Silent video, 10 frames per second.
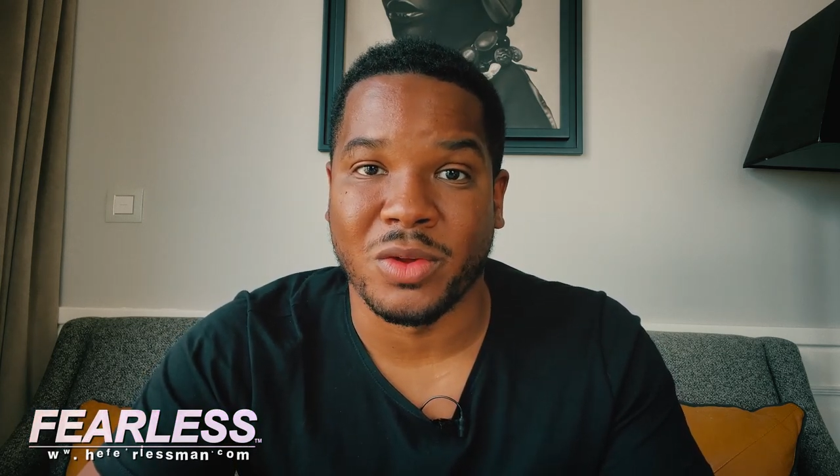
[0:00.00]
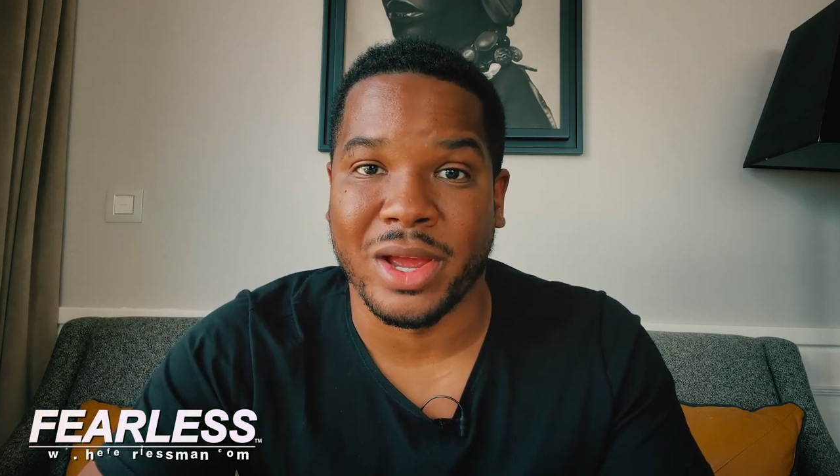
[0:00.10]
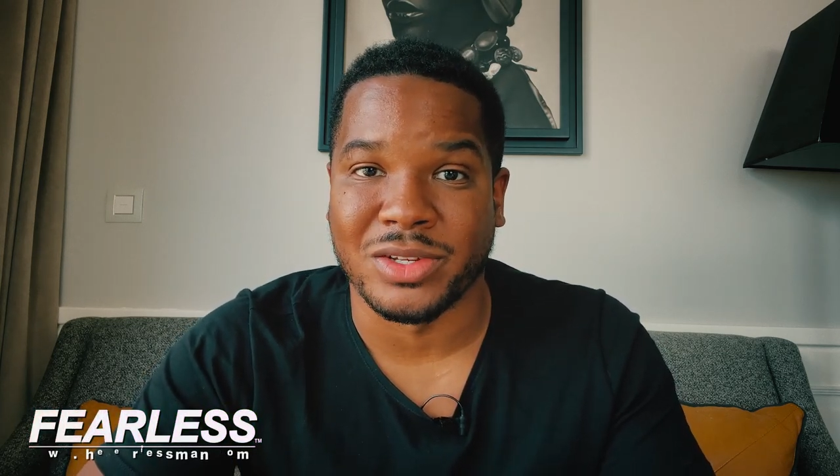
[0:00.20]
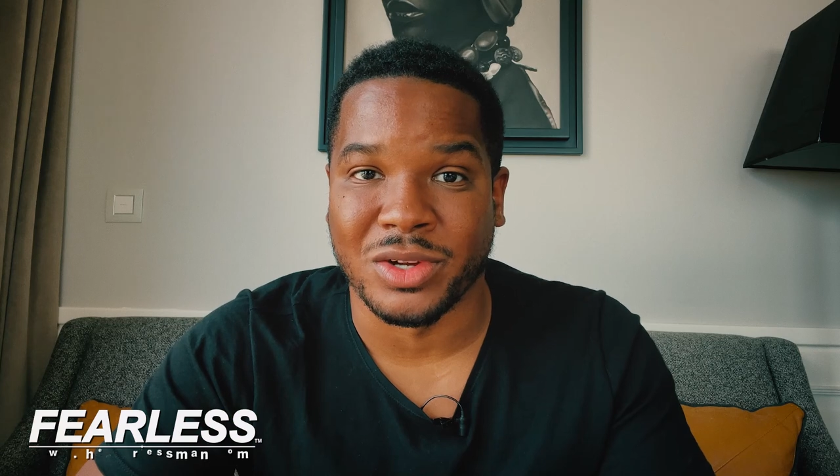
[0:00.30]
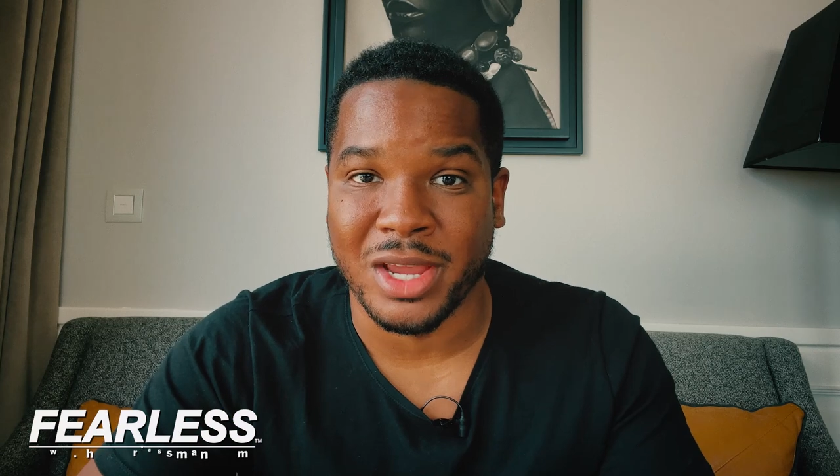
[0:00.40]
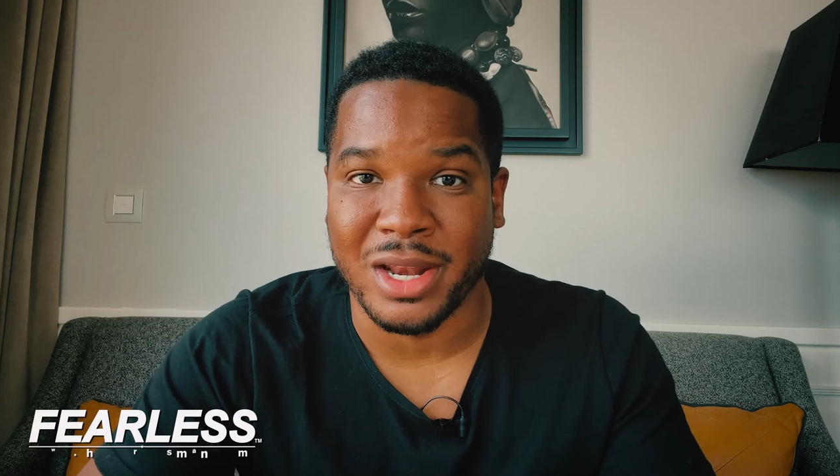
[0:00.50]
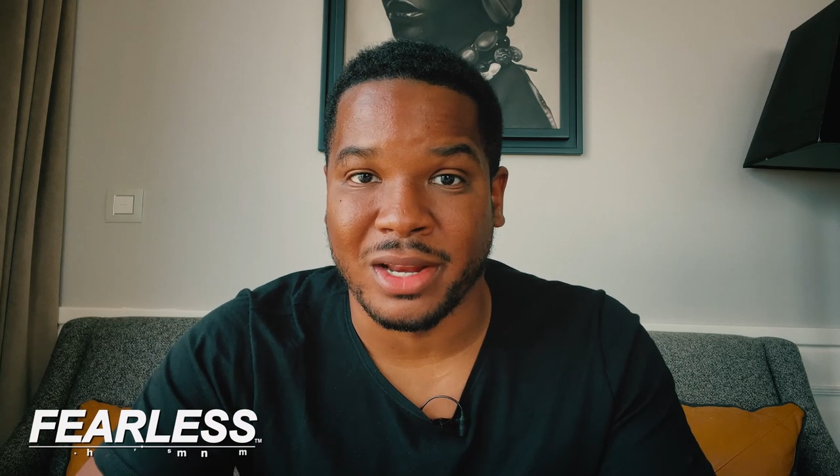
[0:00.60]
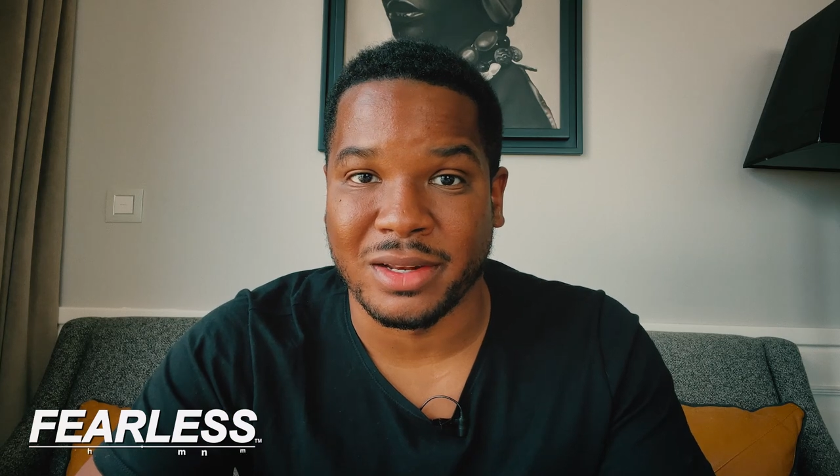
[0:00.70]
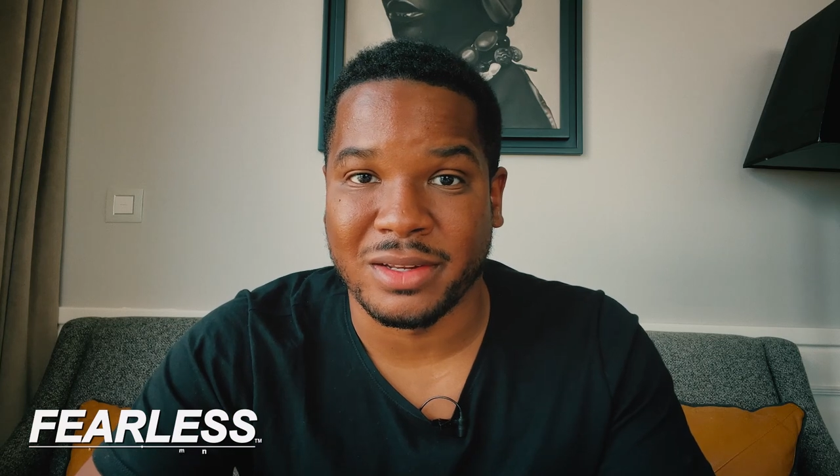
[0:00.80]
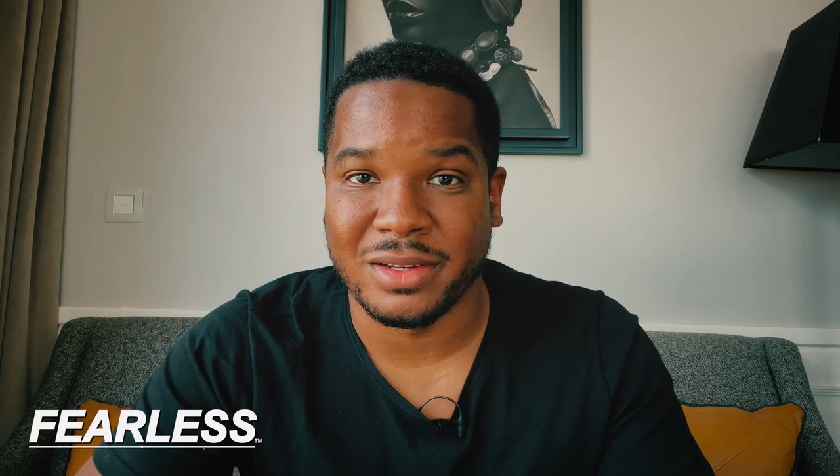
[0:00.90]
you guys are
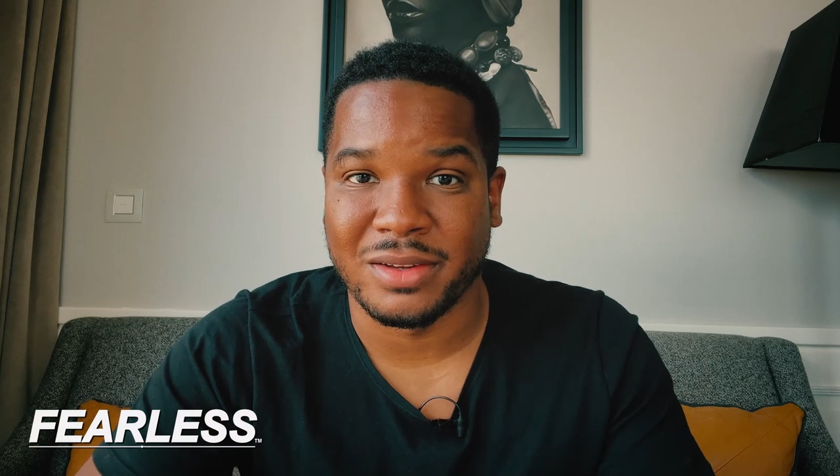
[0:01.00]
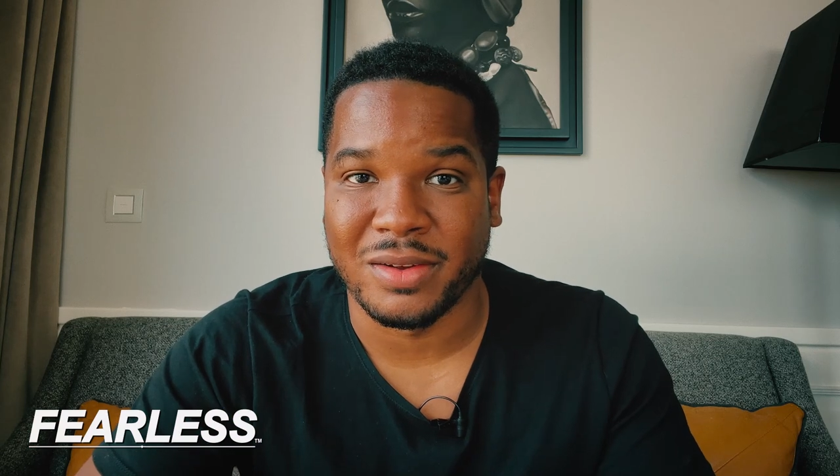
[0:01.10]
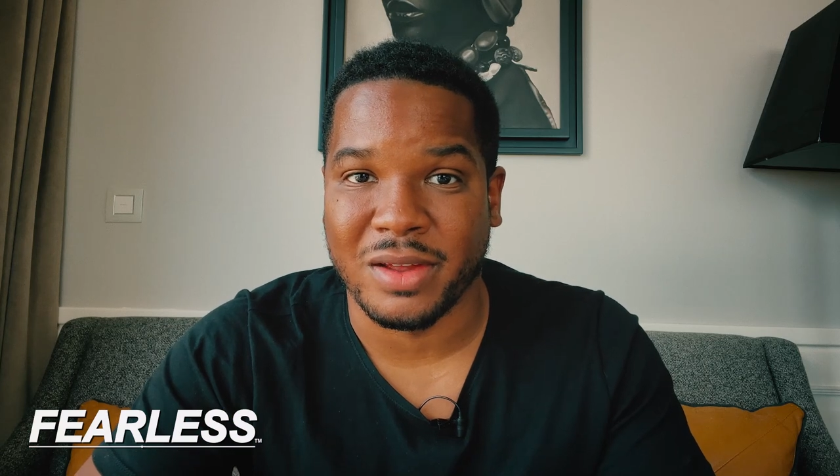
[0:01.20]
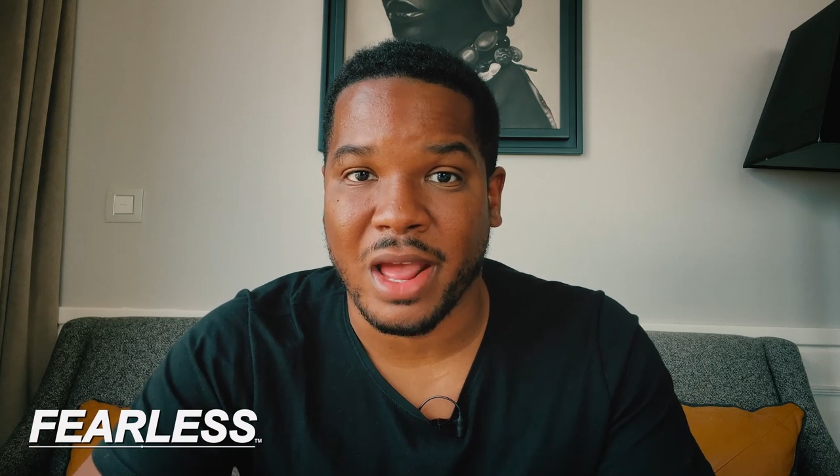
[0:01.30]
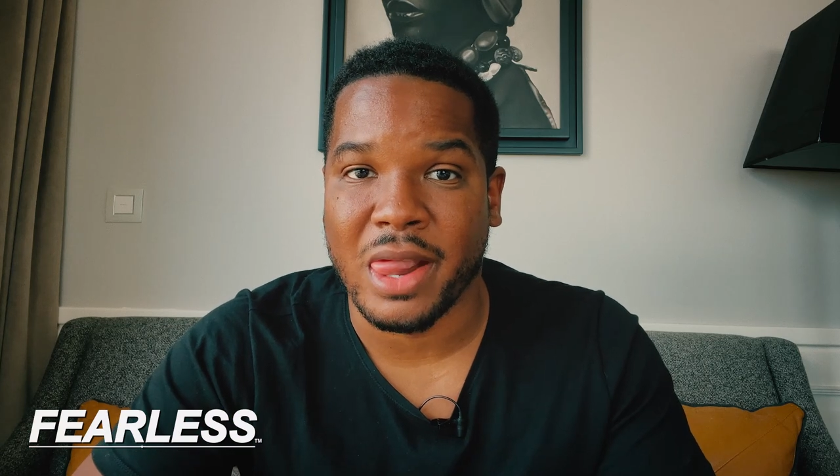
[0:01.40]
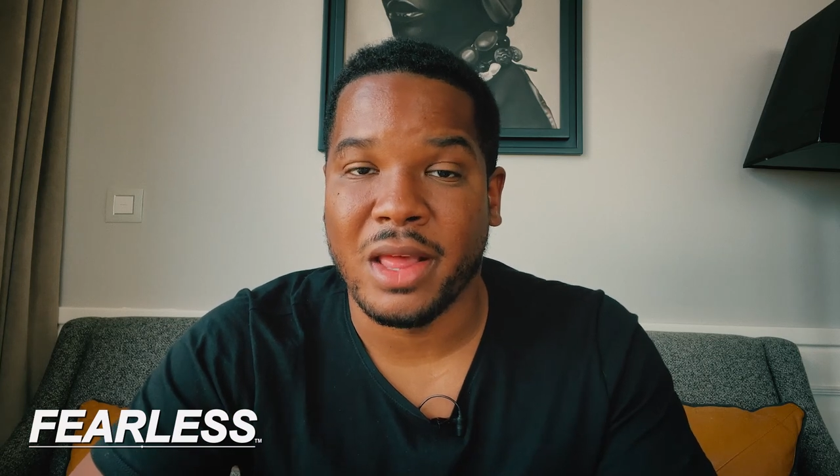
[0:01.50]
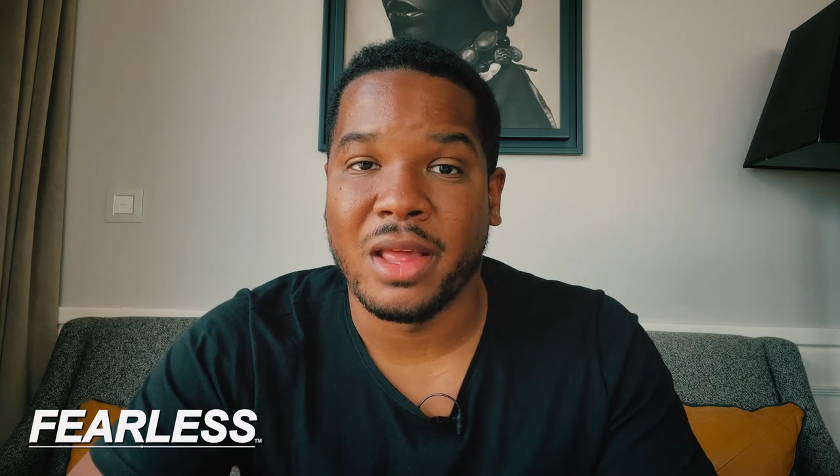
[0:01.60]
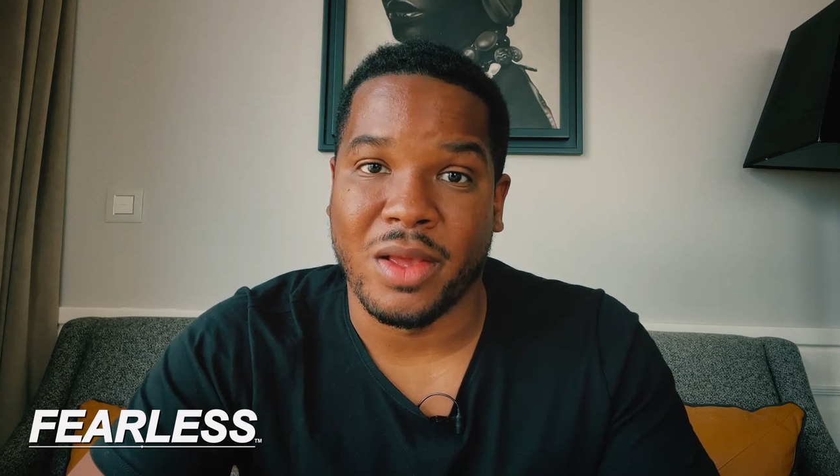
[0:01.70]
getting, okay?